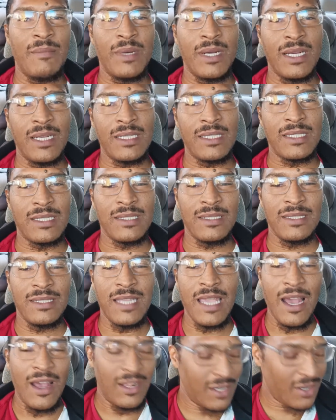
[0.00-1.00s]
Musk.
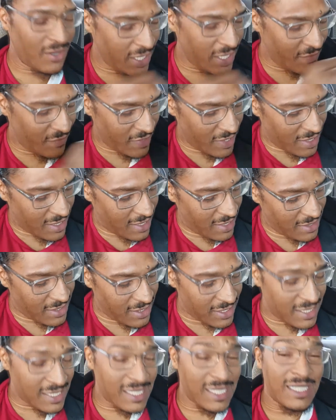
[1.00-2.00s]
Y'all don't even
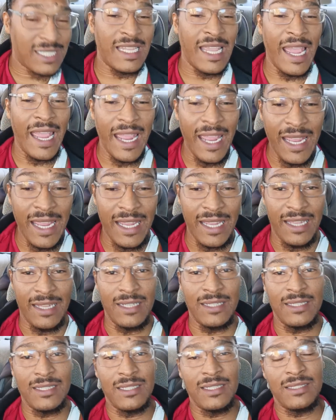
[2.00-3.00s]

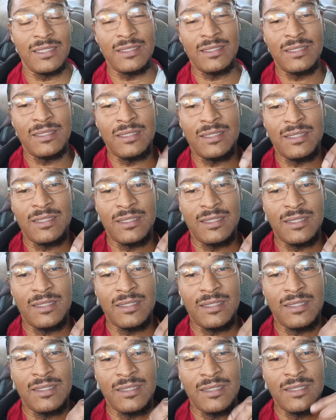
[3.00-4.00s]
understand.
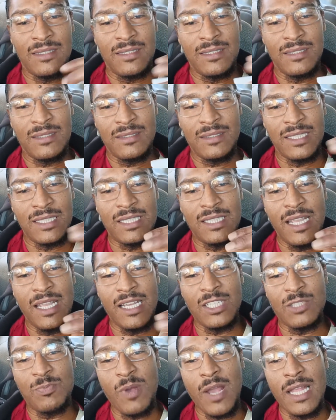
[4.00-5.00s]
This
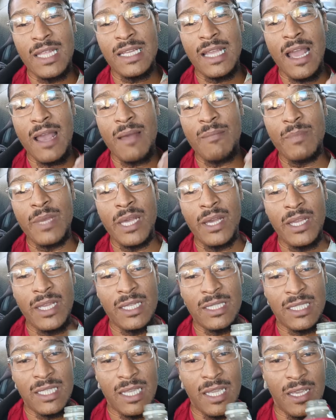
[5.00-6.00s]
nigga's probably got
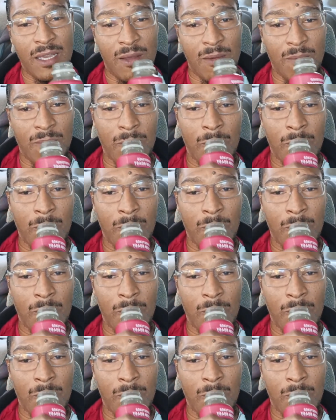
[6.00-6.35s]
millions of him.